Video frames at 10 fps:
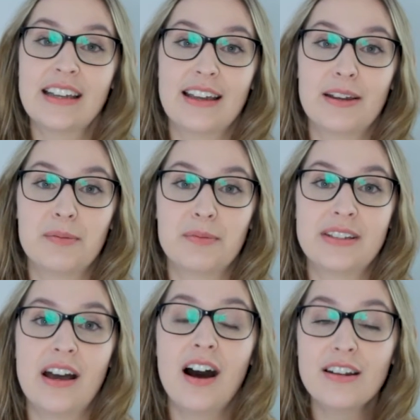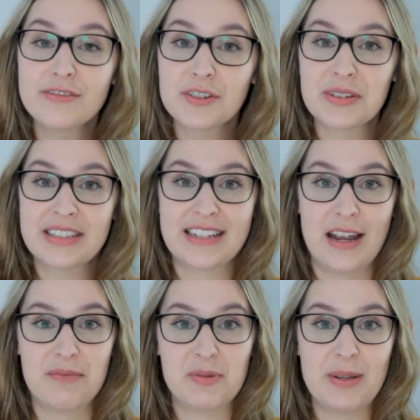Um, the unfocused
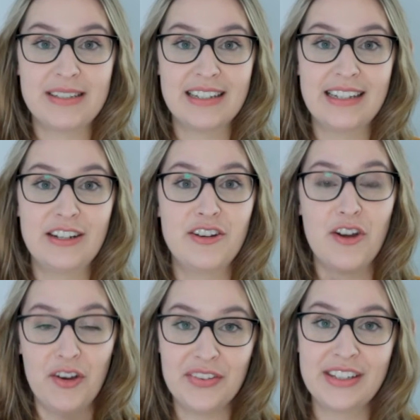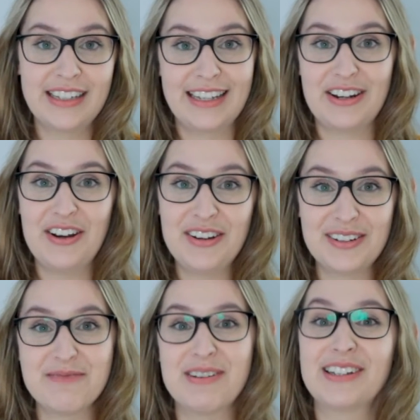time is basically not thinking at
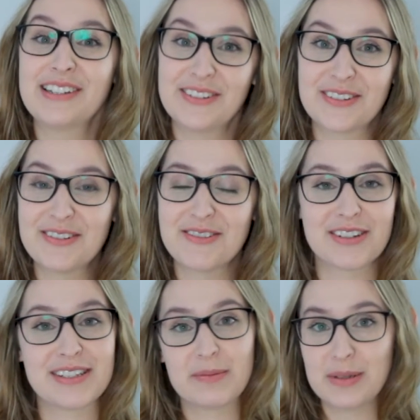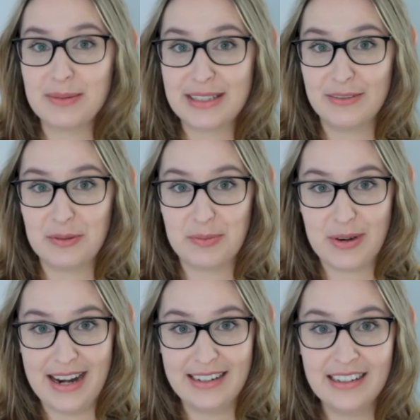all about logo or sometimes even
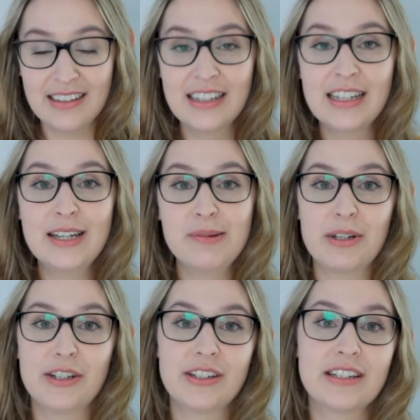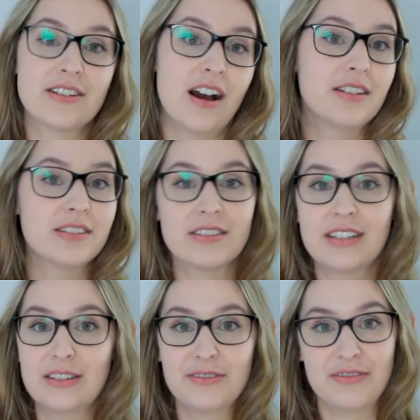branding, but looking to other
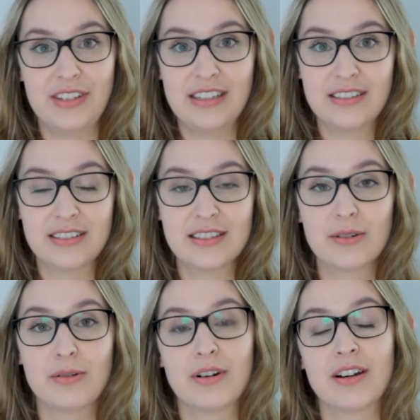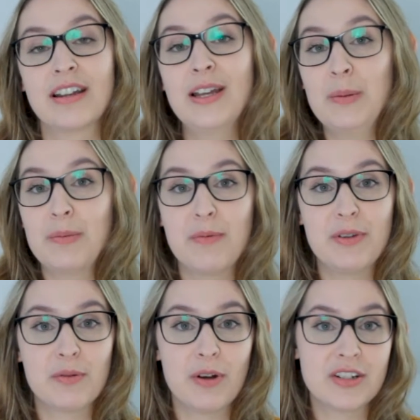creative fields, or maybe
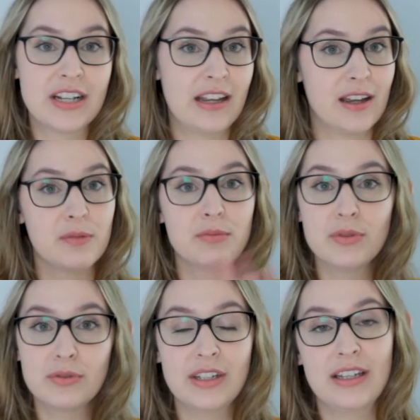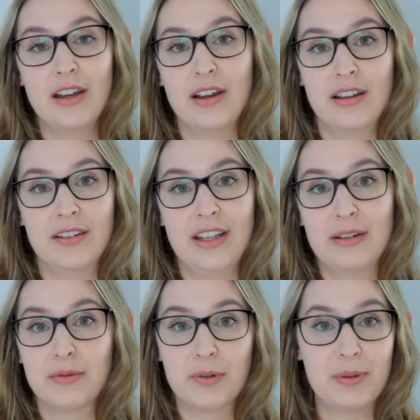you're watching like a movie uh,
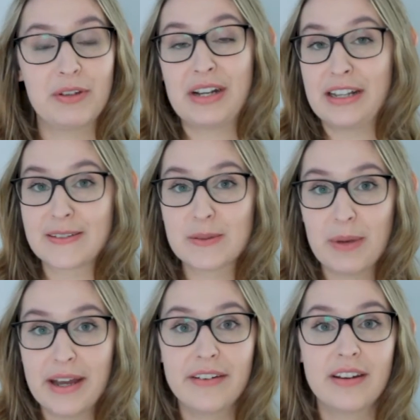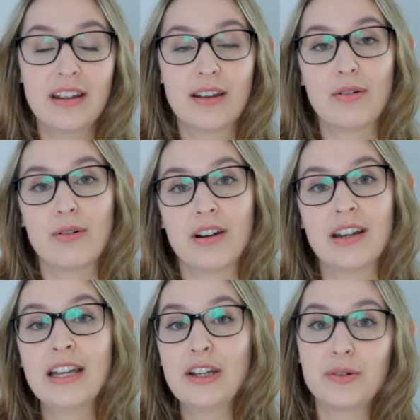that would be really inspiring,
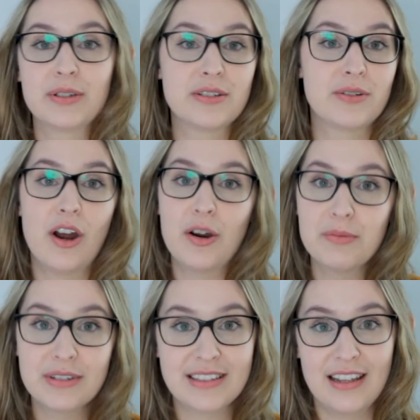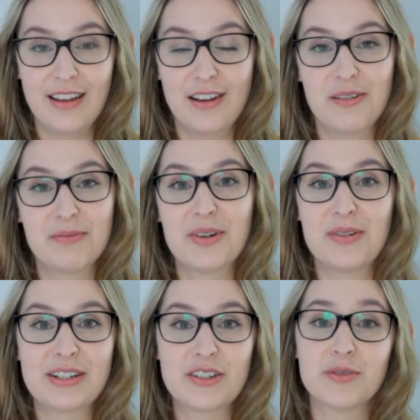or going to an art museum,
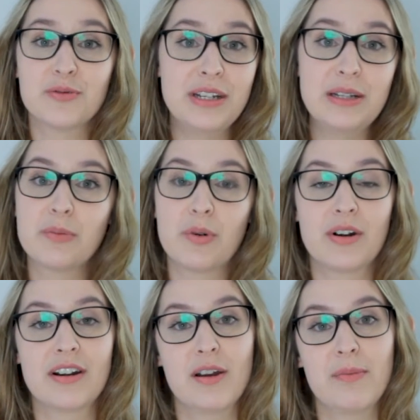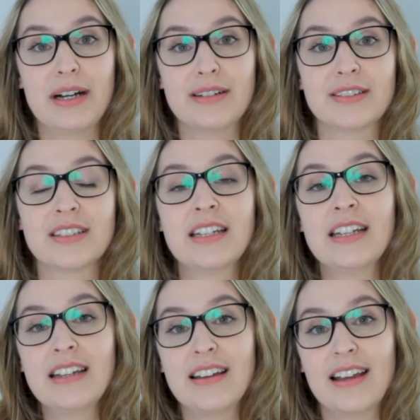going to read more about
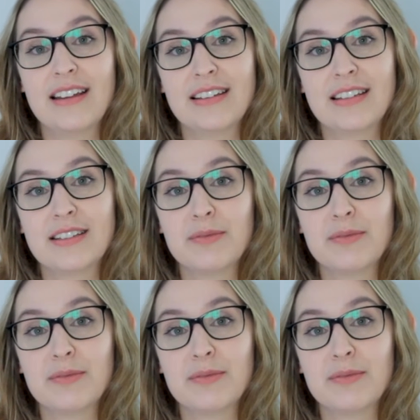uh, the,